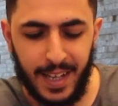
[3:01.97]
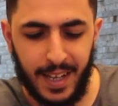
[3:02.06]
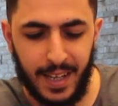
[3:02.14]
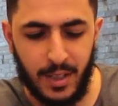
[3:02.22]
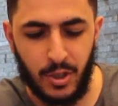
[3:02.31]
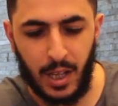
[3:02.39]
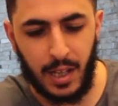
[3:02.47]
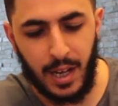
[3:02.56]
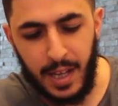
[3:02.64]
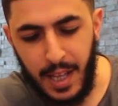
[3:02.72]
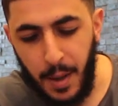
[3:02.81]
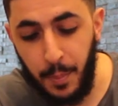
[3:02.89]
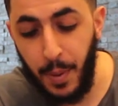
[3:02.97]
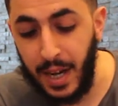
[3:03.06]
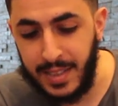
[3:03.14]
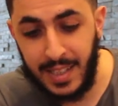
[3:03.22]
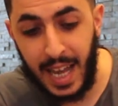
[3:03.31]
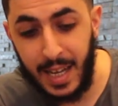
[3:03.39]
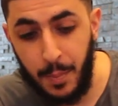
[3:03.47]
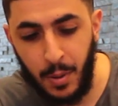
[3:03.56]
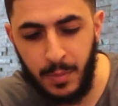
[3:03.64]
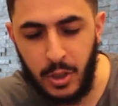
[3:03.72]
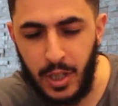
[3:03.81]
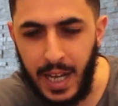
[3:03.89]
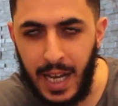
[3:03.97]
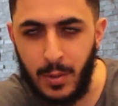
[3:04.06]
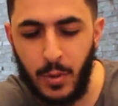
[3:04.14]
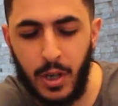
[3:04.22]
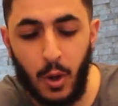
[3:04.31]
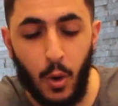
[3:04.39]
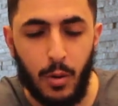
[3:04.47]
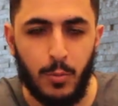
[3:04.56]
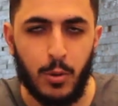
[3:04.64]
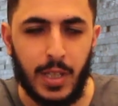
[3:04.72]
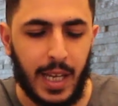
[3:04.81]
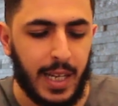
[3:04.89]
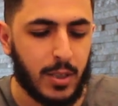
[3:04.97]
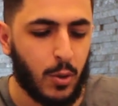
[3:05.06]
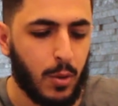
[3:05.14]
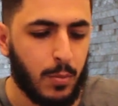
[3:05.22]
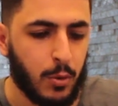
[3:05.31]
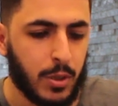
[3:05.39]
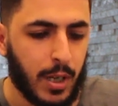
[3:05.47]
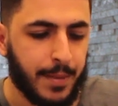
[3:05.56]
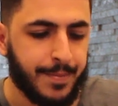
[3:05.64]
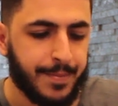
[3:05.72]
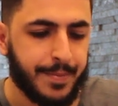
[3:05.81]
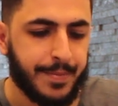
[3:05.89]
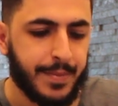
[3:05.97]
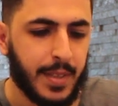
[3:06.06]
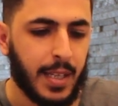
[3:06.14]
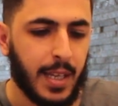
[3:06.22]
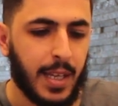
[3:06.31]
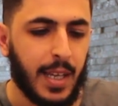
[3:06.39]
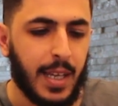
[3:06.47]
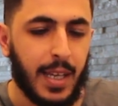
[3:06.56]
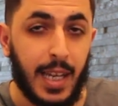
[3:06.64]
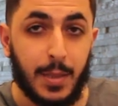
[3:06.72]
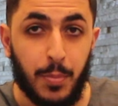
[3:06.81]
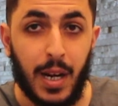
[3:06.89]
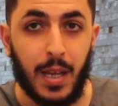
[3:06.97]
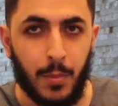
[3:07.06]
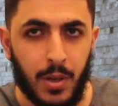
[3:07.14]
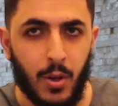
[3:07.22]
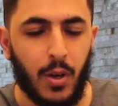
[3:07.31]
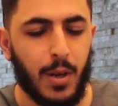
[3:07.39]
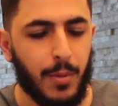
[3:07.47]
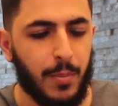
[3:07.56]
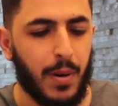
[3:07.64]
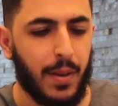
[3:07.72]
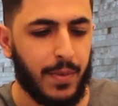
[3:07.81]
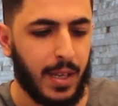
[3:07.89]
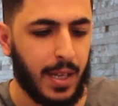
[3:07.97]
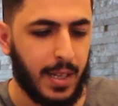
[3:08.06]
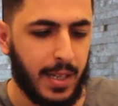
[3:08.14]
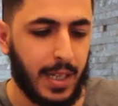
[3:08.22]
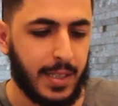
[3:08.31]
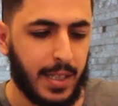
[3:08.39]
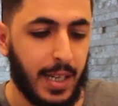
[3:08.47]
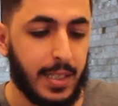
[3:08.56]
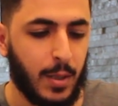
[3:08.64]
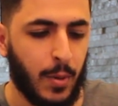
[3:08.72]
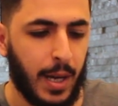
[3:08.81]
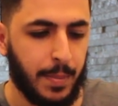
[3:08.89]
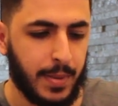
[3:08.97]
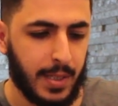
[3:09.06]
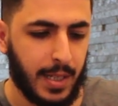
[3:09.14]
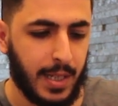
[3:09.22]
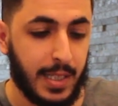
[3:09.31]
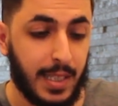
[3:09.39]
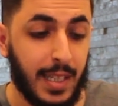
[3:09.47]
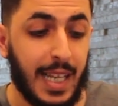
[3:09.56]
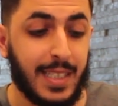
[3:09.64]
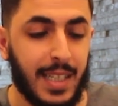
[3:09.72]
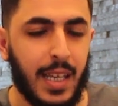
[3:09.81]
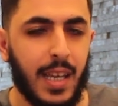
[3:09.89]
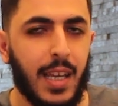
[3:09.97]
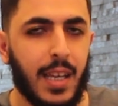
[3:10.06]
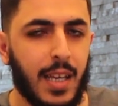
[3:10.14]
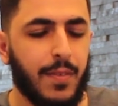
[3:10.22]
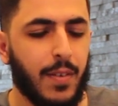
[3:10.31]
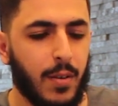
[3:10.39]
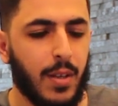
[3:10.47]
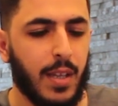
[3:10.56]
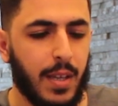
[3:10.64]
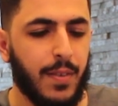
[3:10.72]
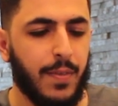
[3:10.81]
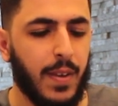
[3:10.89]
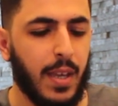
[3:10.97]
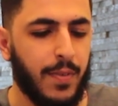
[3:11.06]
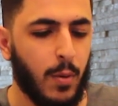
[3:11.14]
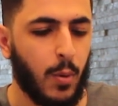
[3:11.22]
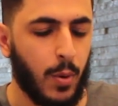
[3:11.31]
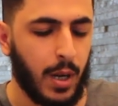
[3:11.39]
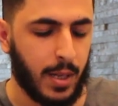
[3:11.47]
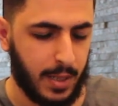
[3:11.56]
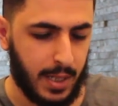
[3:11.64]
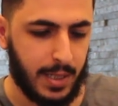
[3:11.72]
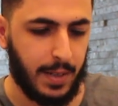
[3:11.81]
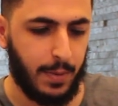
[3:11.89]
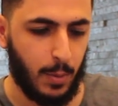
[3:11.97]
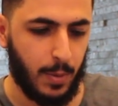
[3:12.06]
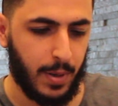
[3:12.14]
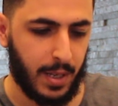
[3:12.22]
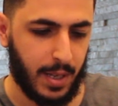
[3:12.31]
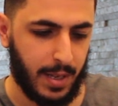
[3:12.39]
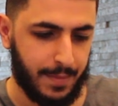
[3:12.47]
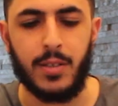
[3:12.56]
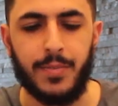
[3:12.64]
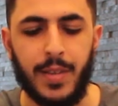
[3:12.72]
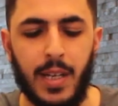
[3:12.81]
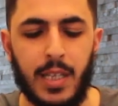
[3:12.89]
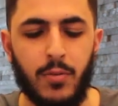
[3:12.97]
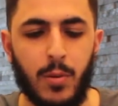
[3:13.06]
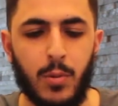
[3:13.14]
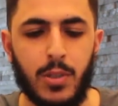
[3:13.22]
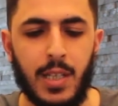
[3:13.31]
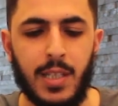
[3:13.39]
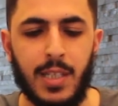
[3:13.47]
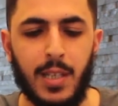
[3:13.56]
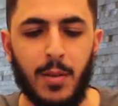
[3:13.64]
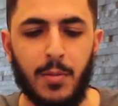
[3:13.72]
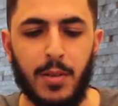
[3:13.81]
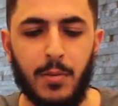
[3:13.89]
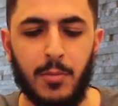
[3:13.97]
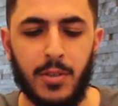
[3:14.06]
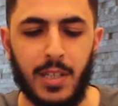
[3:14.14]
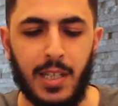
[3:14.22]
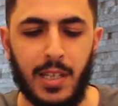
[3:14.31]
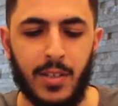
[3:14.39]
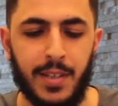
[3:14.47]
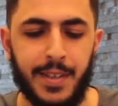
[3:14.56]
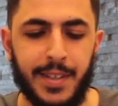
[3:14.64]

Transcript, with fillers: uh, inshallah. But like I promised you guys, we're gonna call Musa. Yeah, let's call Musa let's prank him. I'm gonna call him on private. Yeah, let's see. Let's see what happens. Yeah, let's see. Let's see if it if it, if it will work. Let's see if it will work. Yeah, let's, let's ring Musa. Let's see what Musa says.